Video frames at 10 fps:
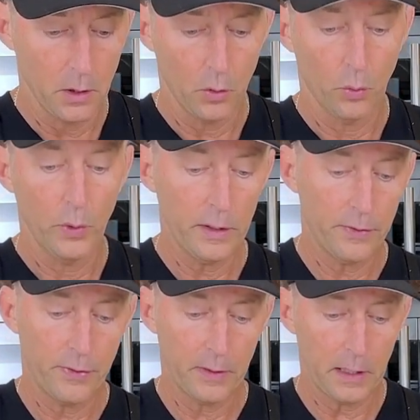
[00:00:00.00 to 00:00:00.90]

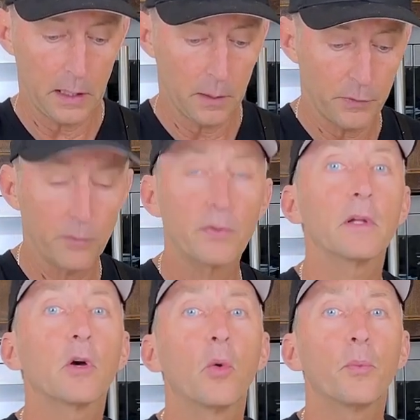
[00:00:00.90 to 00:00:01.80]
with some
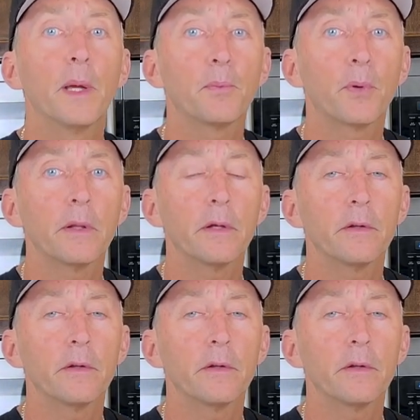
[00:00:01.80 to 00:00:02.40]
silicone paper on there.